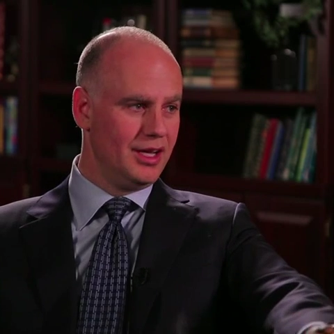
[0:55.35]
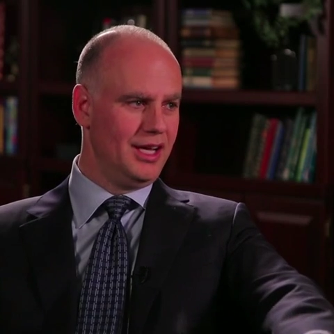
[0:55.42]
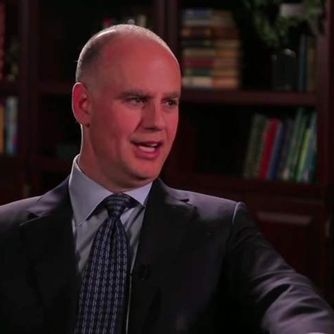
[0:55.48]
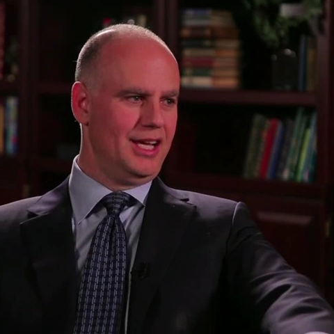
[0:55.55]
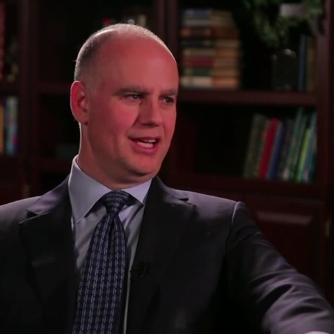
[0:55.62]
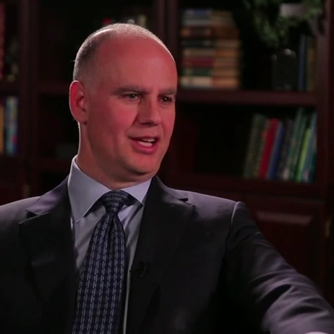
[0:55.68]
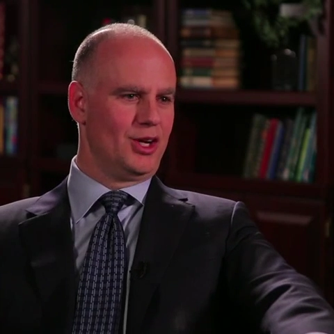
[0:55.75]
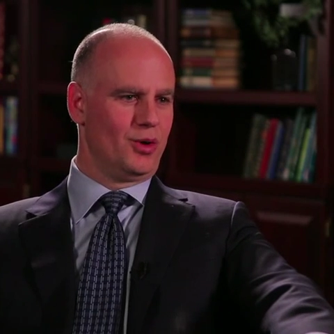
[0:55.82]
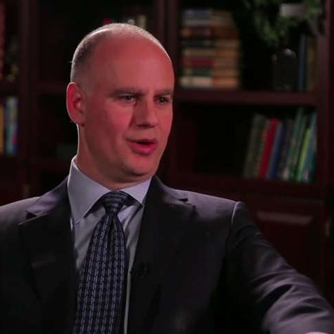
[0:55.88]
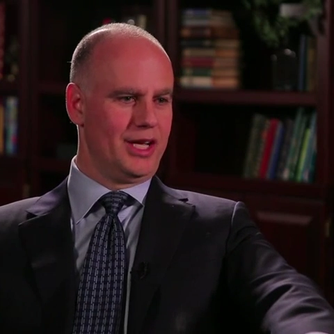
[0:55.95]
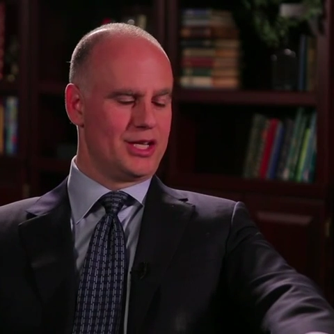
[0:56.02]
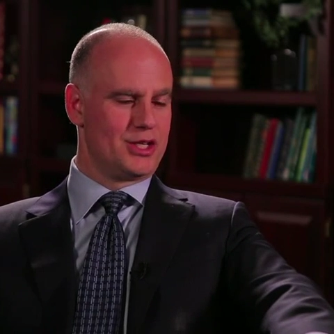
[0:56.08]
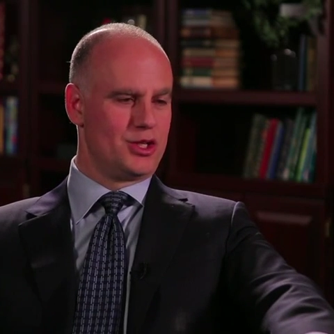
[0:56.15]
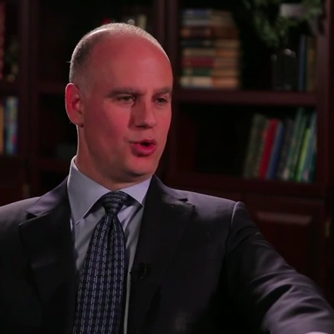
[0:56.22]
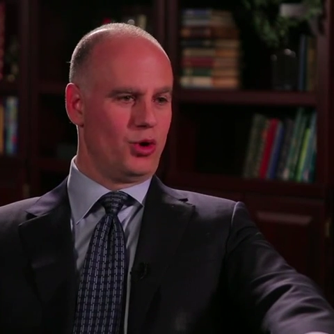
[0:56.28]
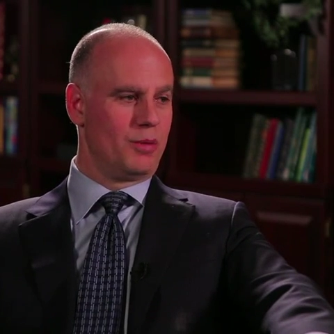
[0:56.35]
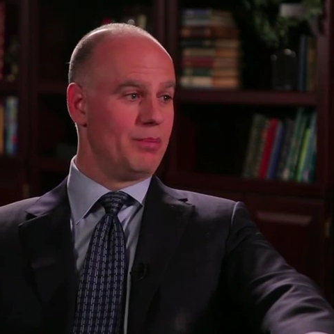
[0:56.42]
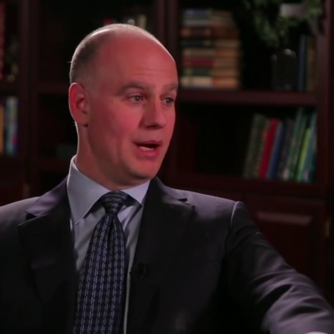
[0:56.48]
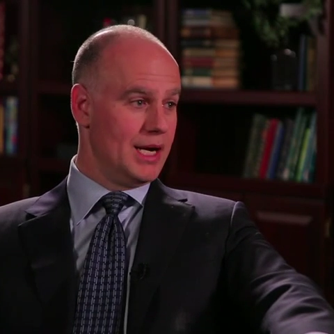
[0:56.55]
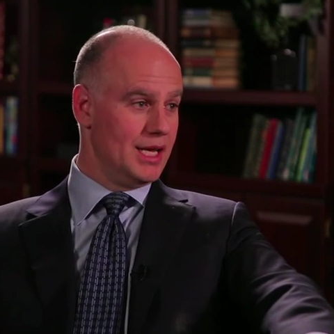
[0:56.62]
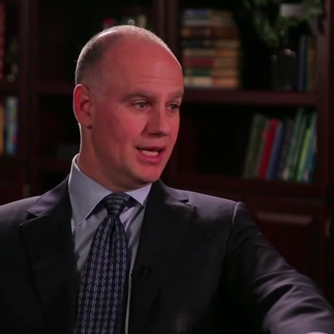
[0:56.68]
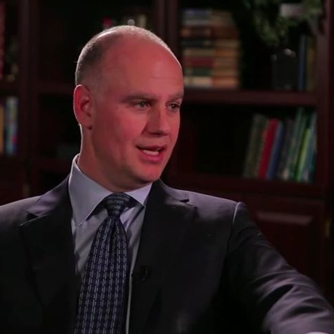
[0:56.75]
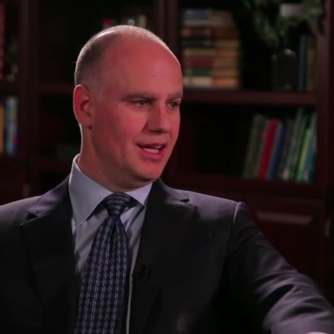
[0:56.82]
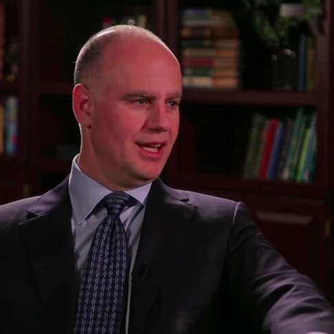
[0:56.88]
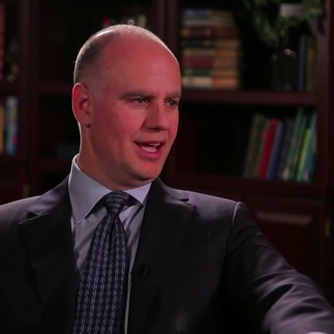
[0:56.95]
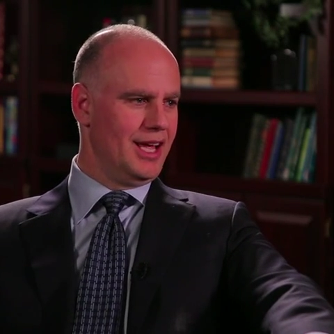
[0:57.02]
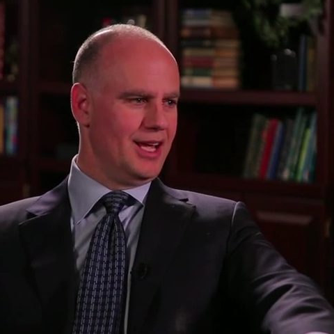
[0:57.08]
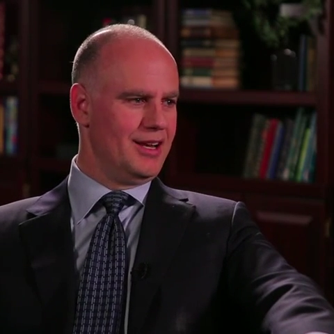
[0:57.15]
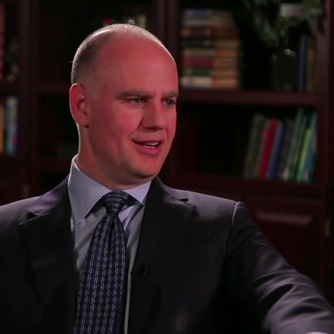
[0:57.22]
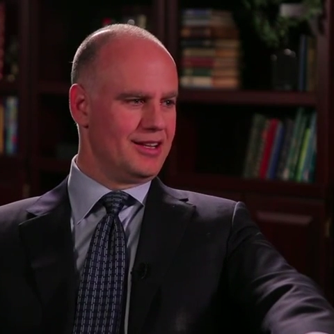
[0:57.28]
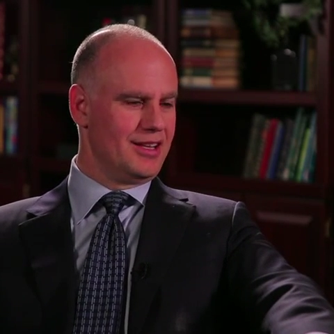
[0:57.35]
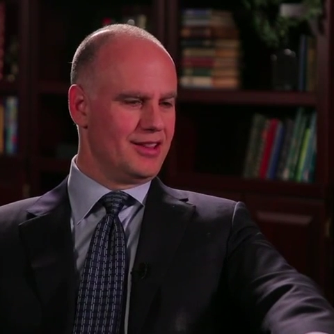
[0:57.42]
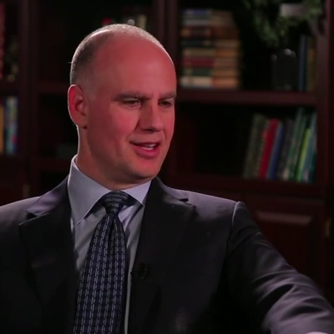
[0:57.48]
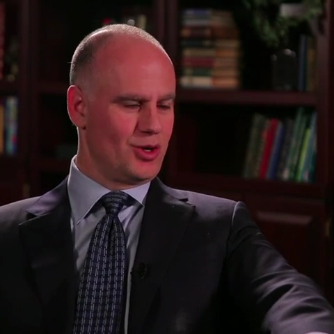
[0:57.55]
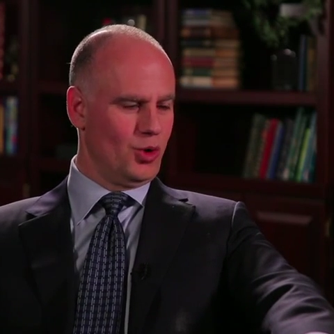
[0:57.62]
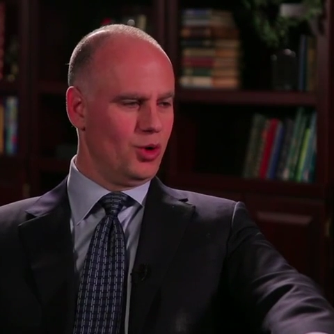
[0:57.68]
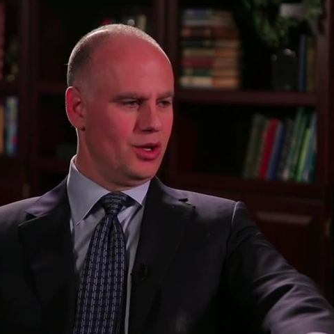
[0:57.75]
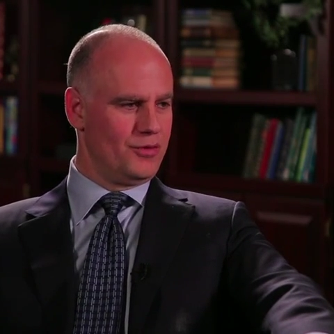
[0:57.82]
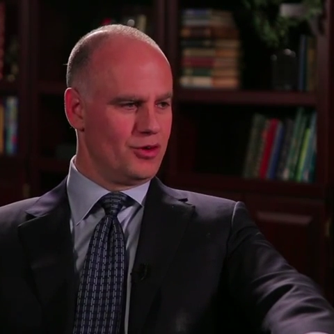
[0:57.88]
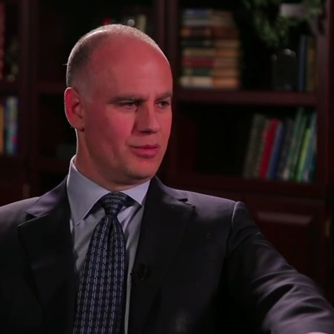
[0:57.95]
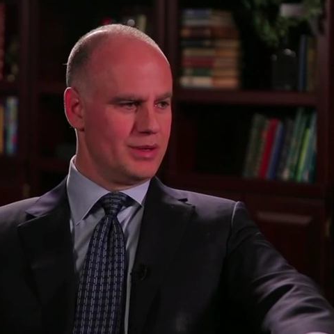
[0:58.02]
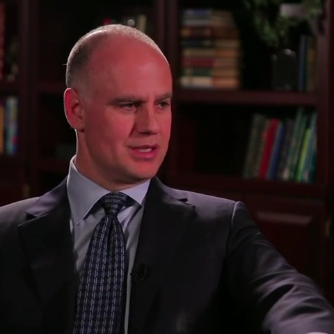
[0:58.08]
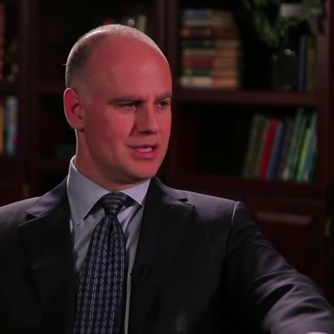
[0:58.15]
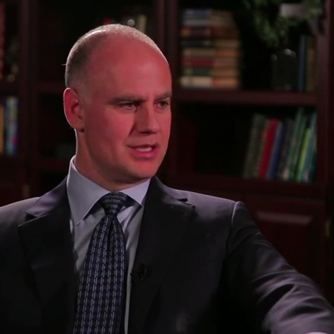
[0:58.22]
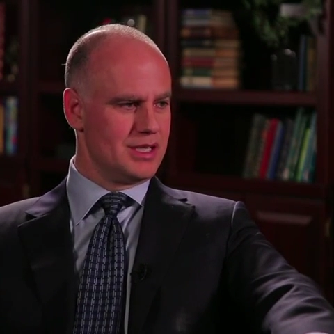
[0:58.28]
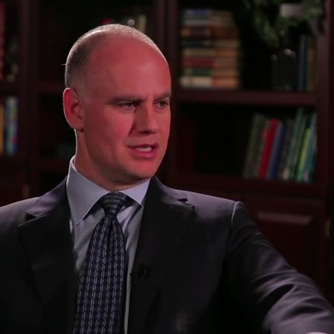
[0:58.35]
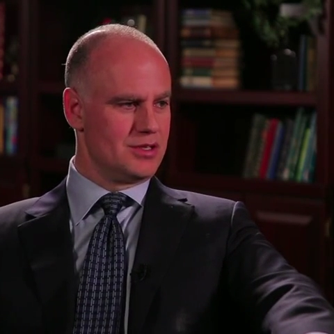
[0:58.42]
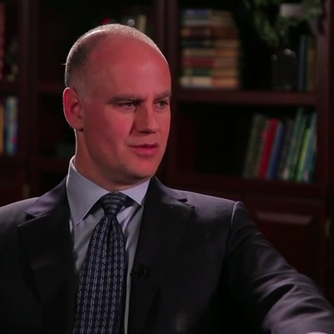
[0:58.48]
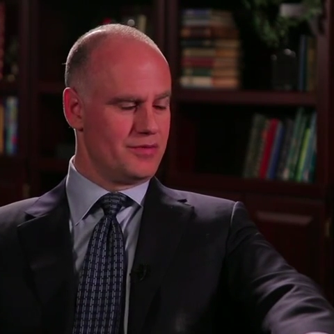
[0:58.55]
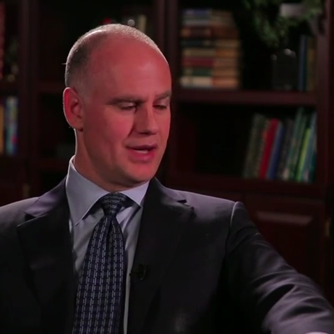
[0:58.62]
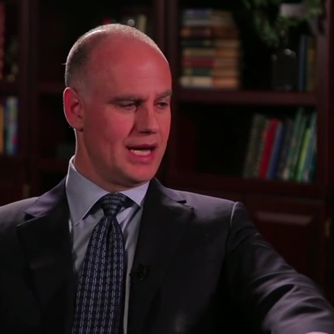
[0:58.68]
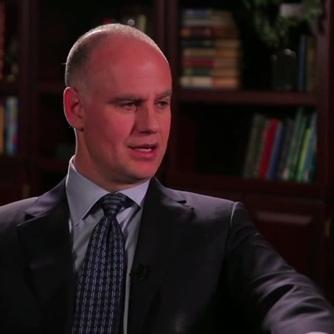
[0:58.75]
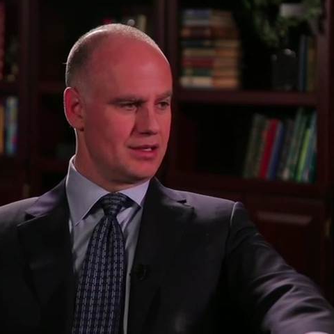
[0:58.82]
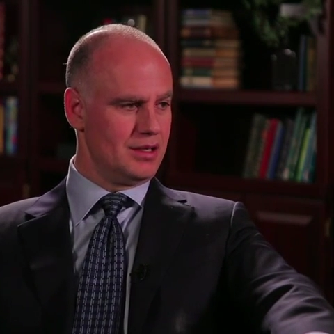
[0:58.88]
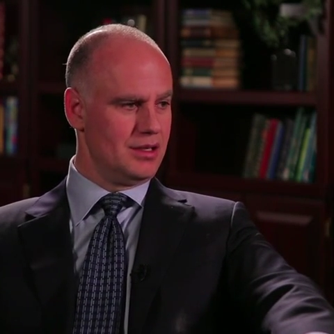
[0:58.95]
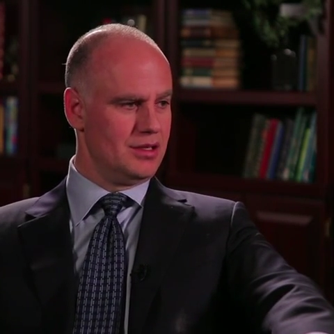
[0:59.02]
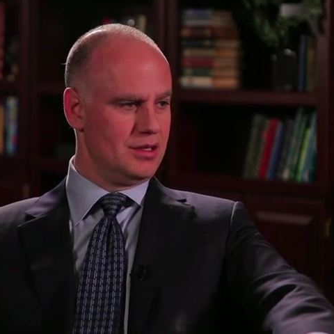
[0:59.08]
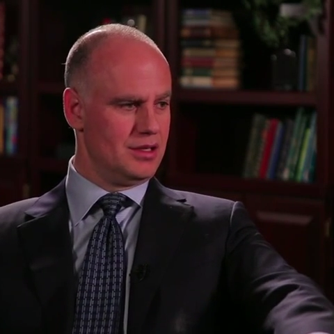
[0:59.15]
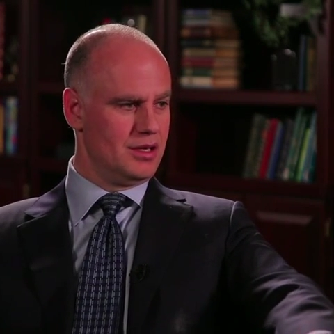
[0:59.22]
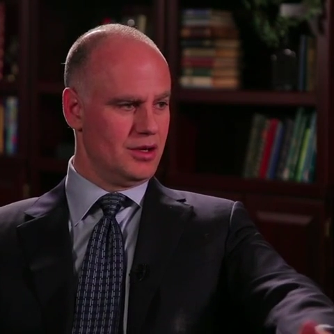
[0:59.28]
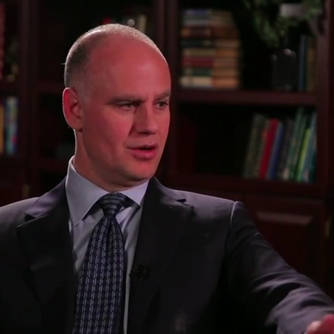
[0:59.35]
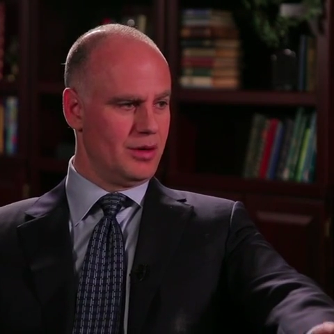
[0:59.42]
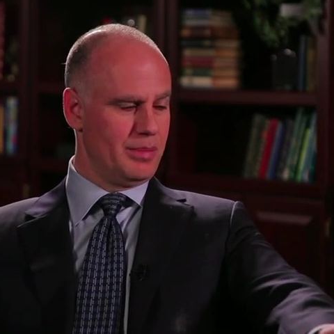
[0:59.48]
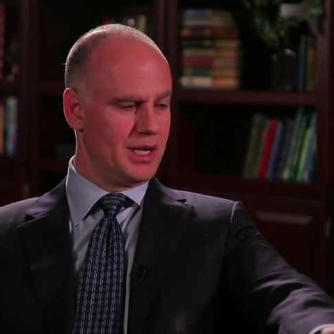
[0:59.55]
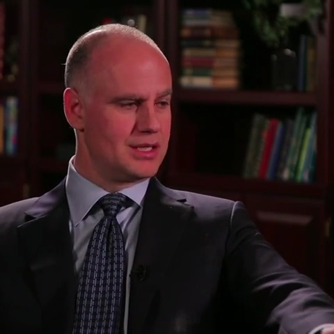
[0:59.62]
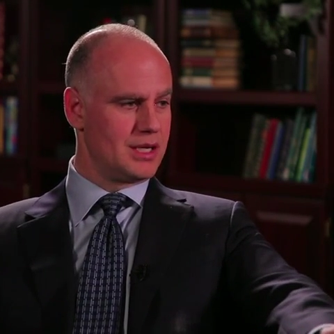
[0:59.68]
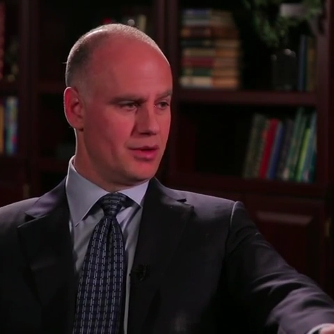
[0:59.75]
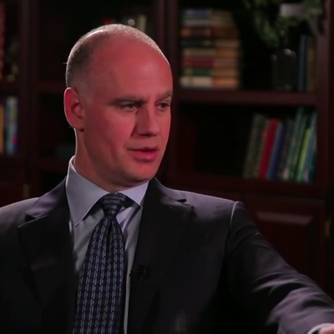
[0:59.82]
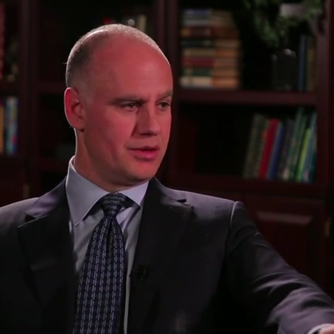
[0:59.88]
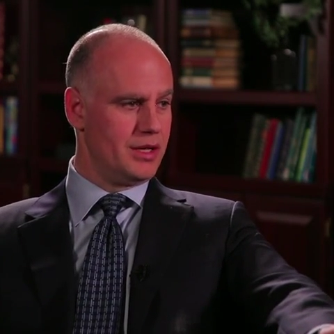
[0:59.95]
Hmm. You know, it's your money, and the goal of your business is, to, in fact, you know, amongst other